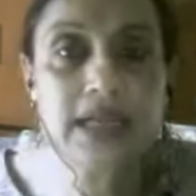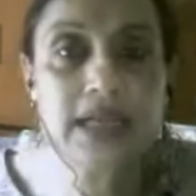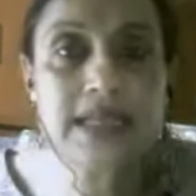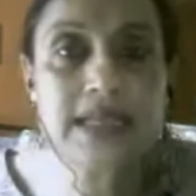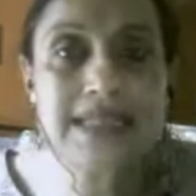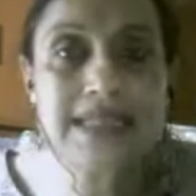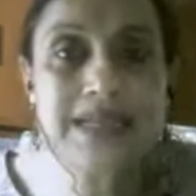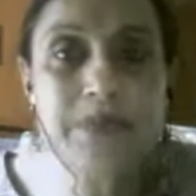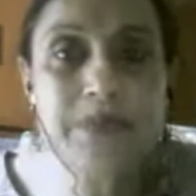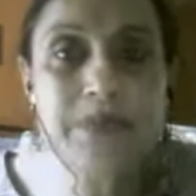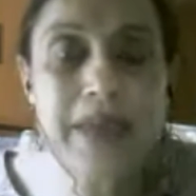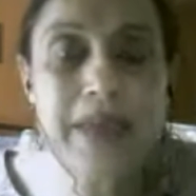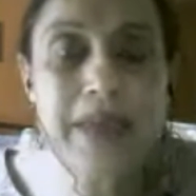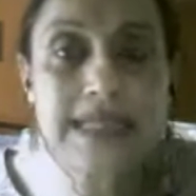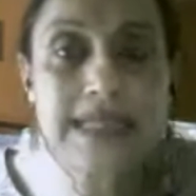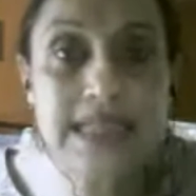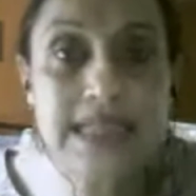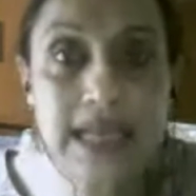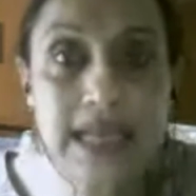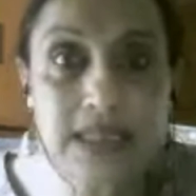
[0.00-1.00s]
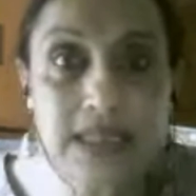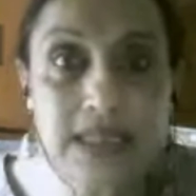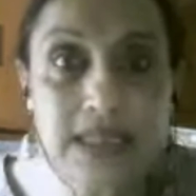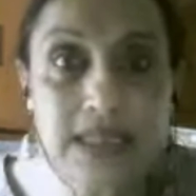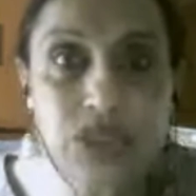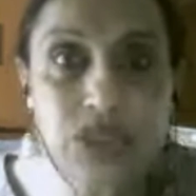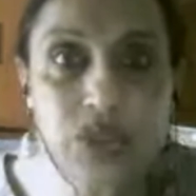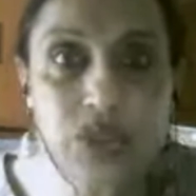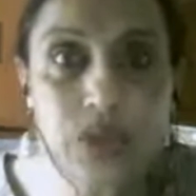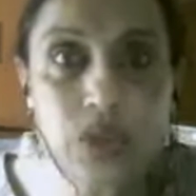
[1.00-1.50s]
Does it make
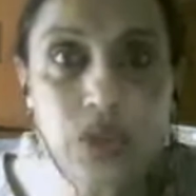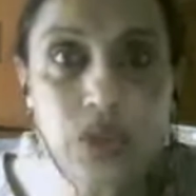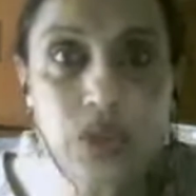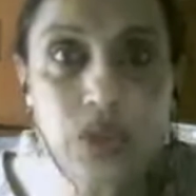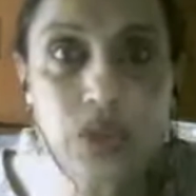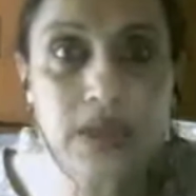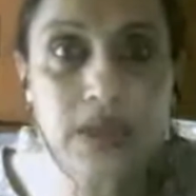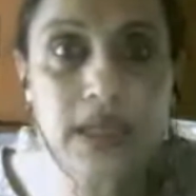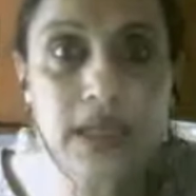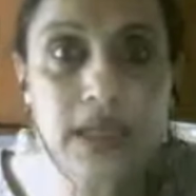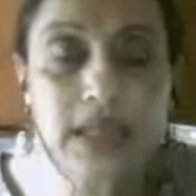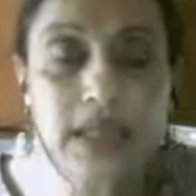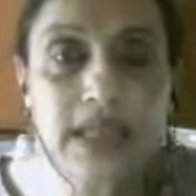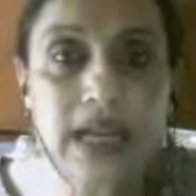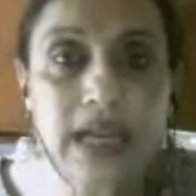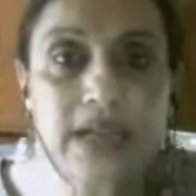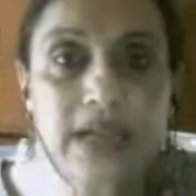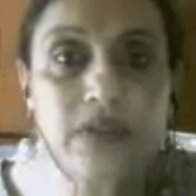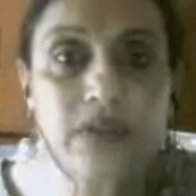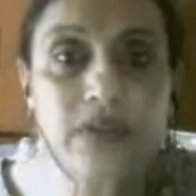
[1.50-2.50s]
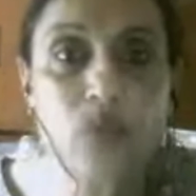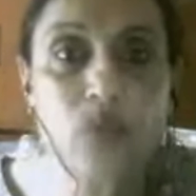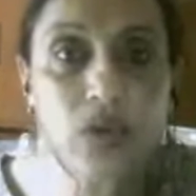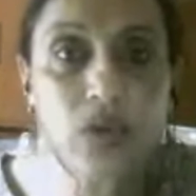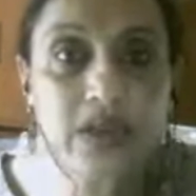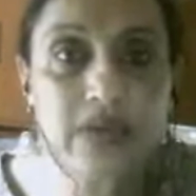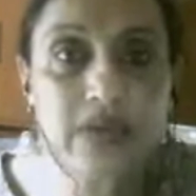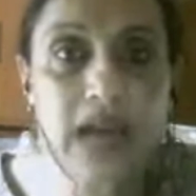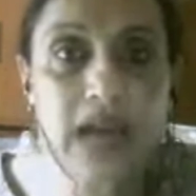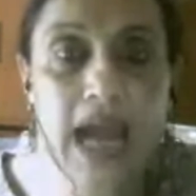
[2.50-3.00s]
sense to you that
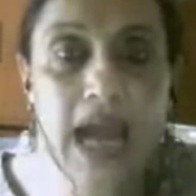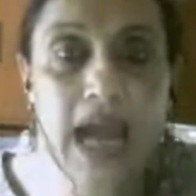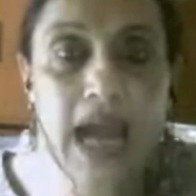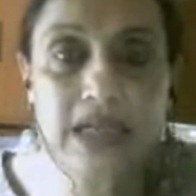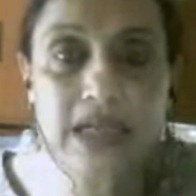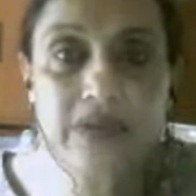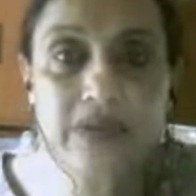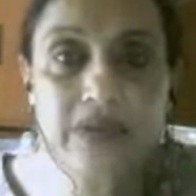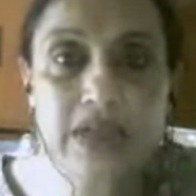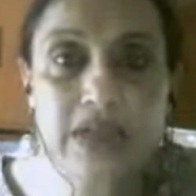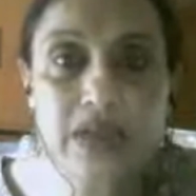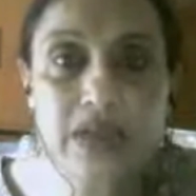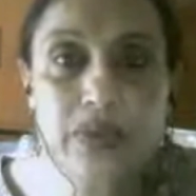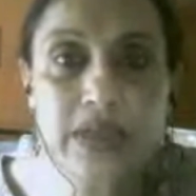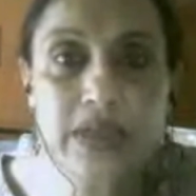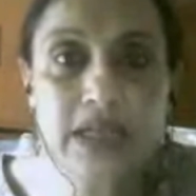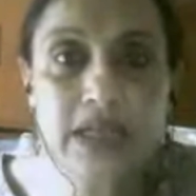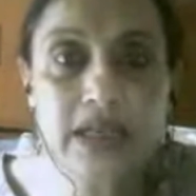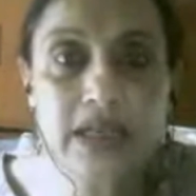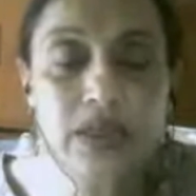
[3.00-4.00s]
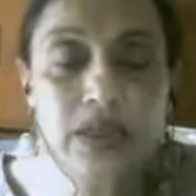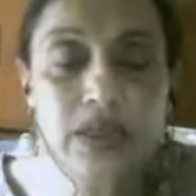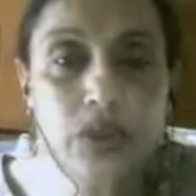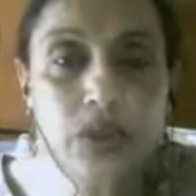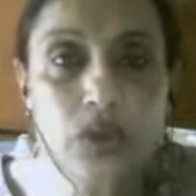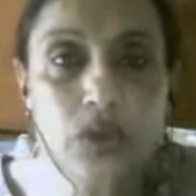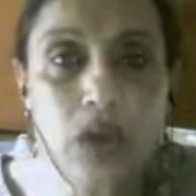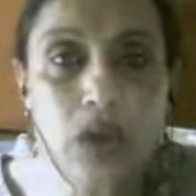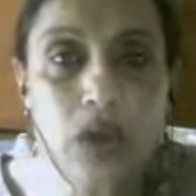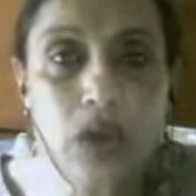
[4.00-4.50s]
whatever activity we did, do
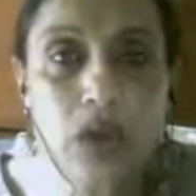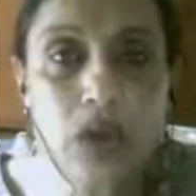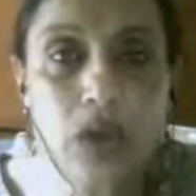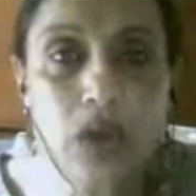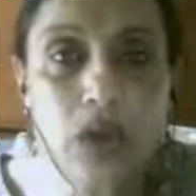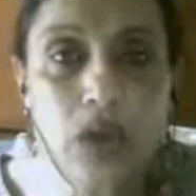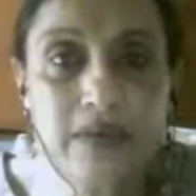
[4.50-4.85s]
you have